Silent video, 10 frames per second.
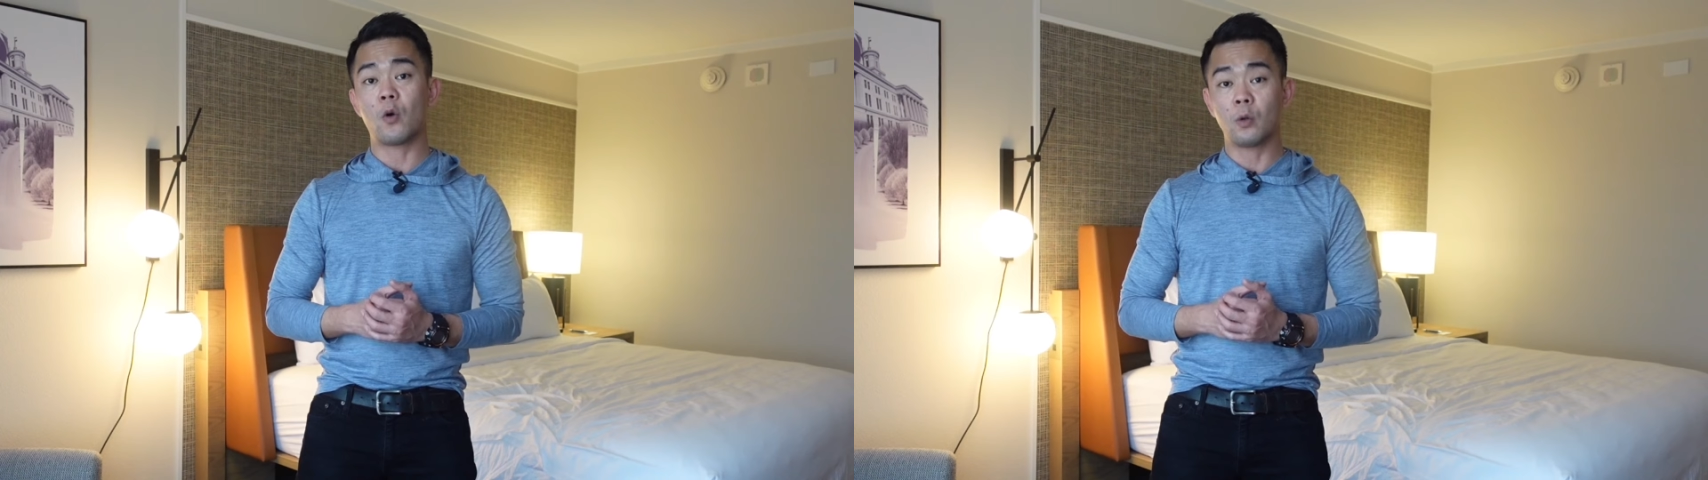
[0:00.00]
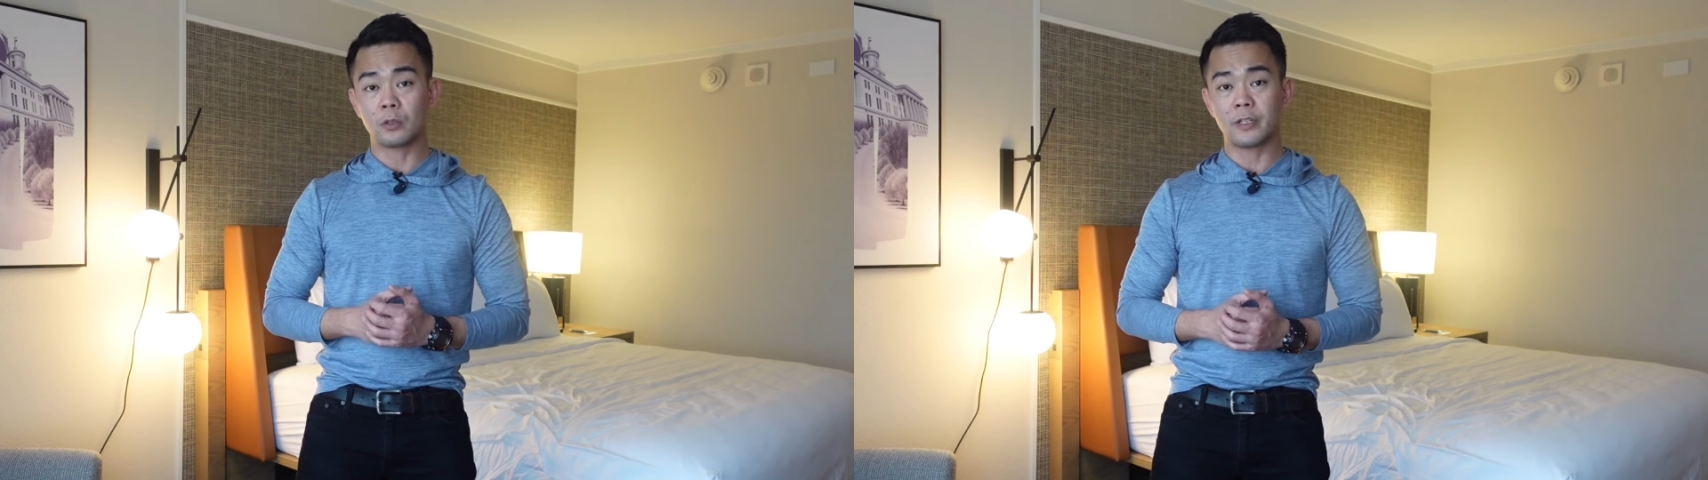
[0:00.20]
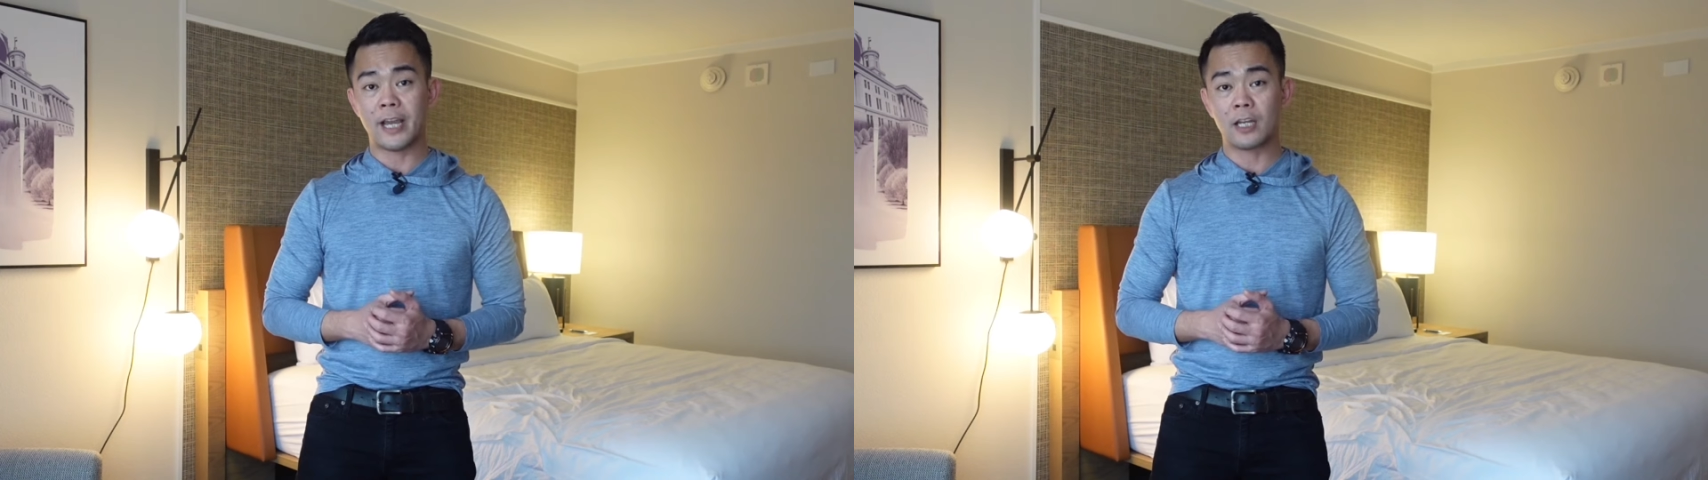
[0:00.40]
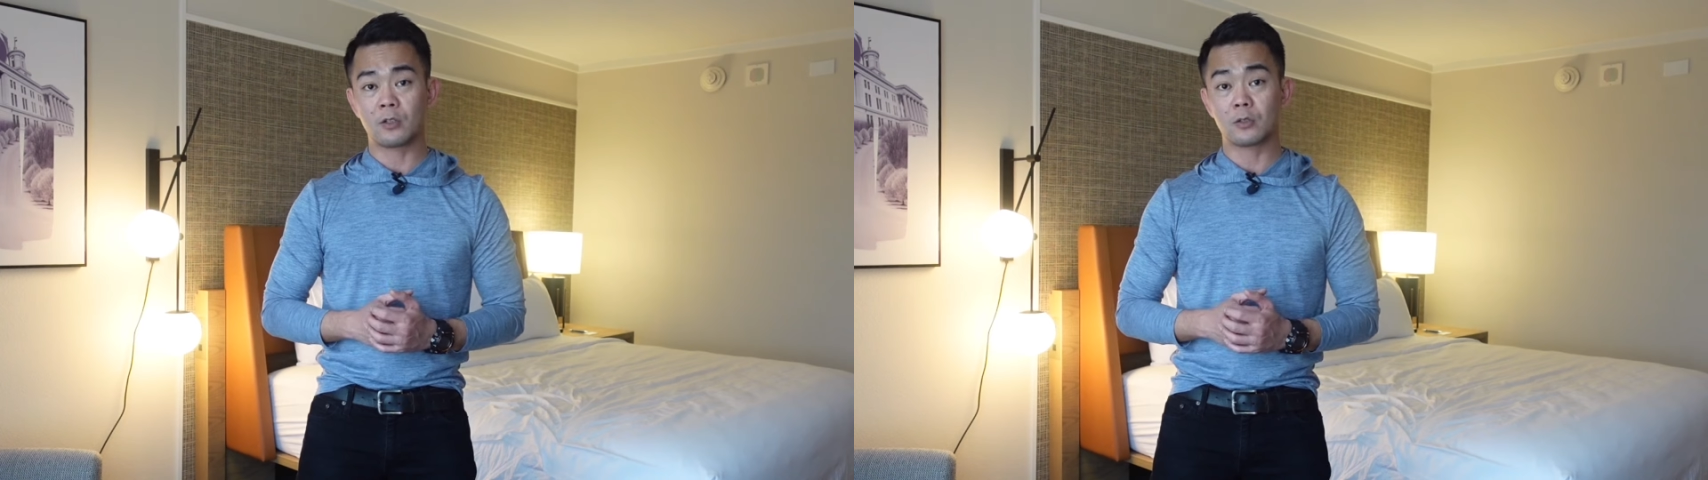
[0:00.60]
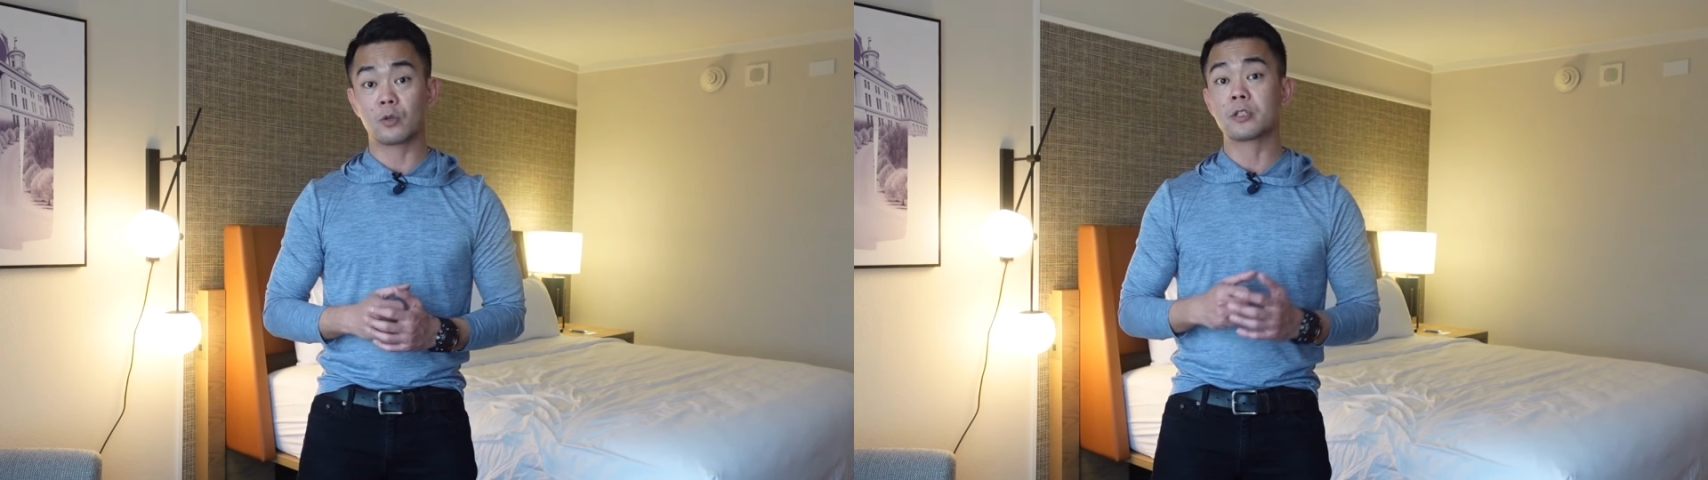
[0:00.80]
older
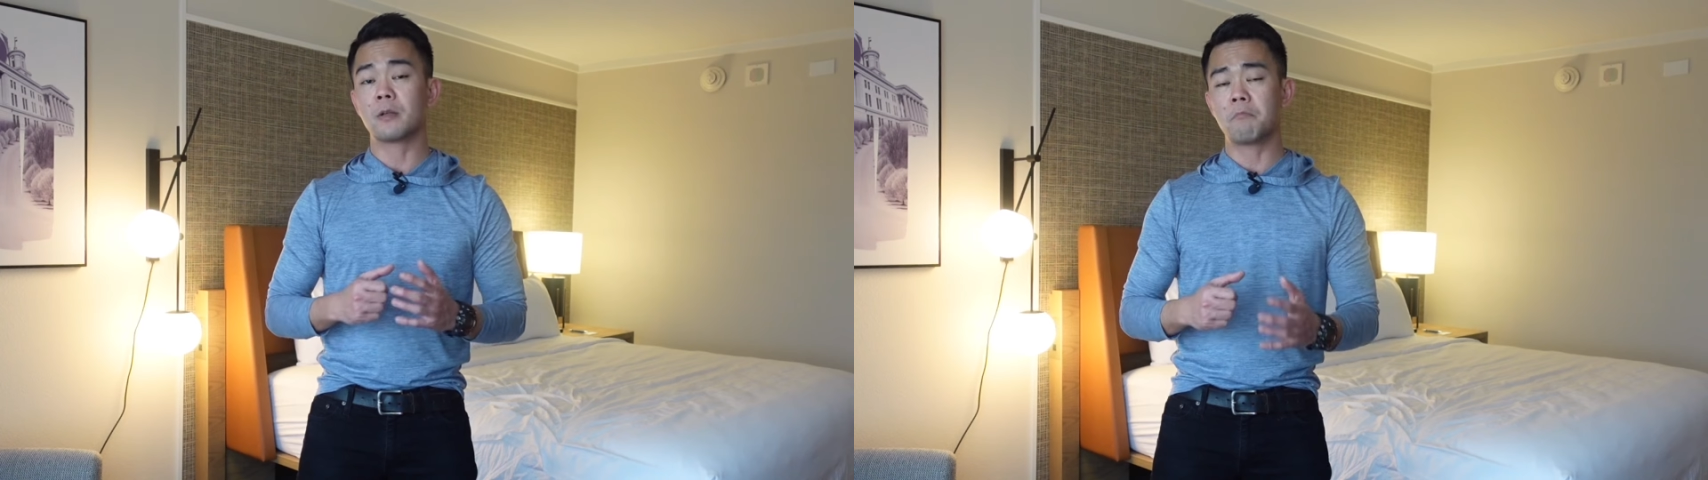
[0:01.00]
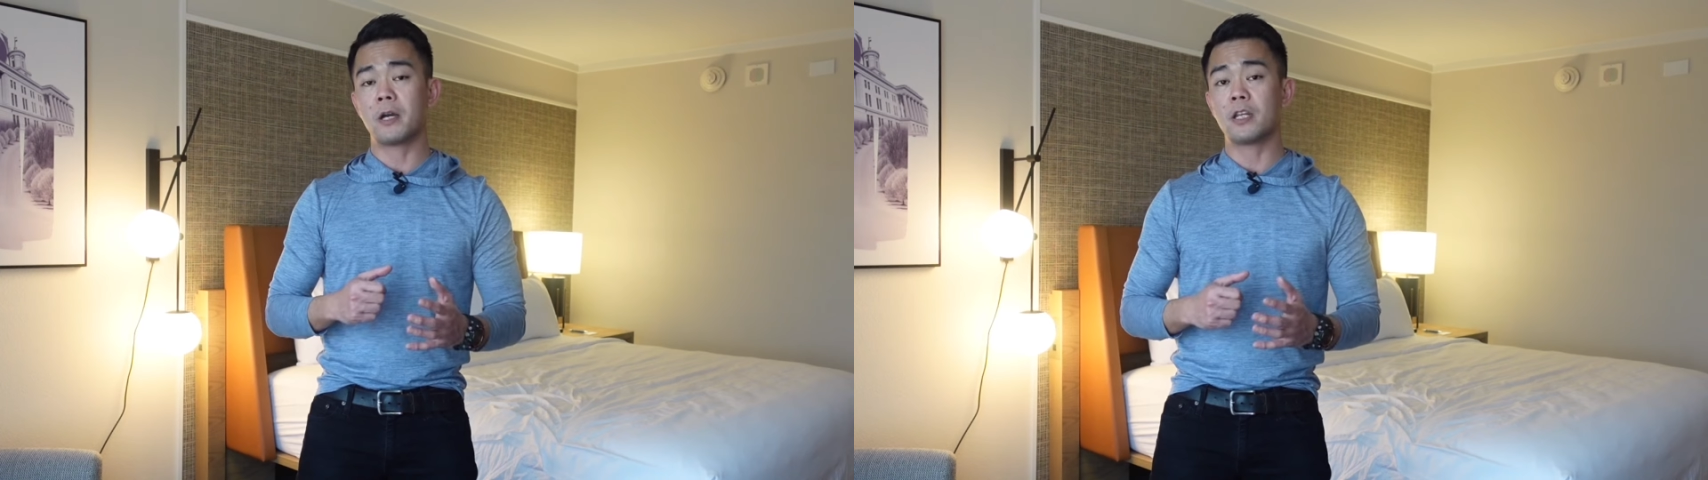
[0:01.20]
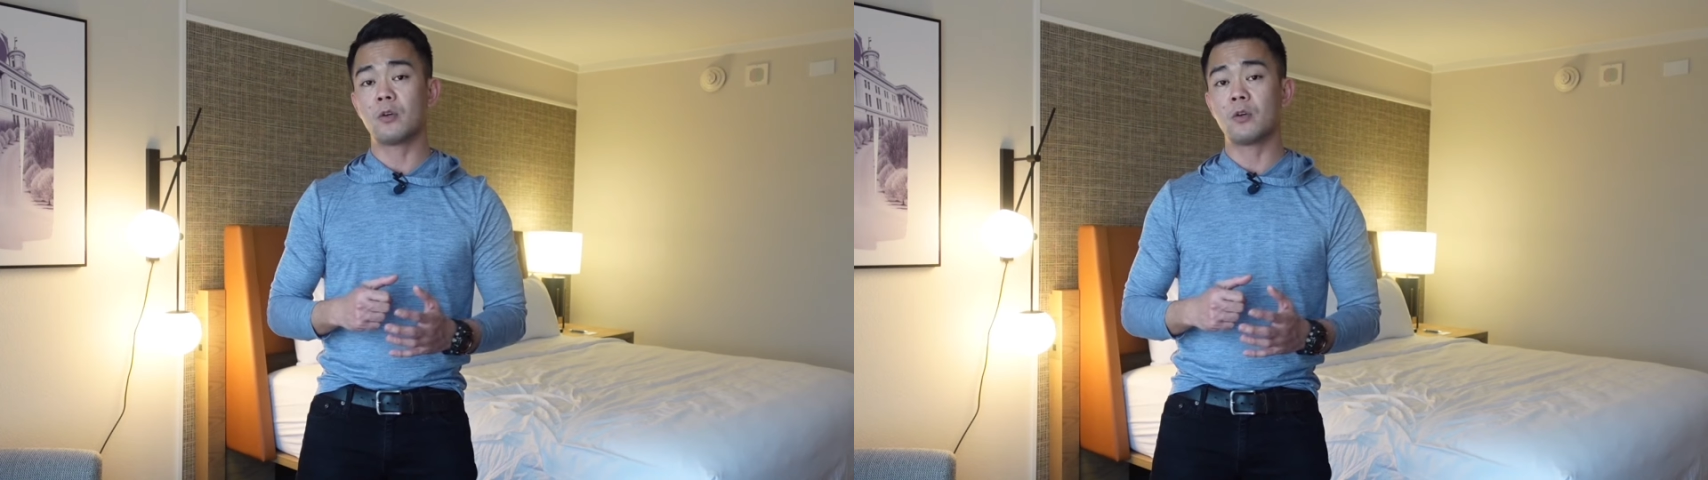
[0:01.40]
adult or somebody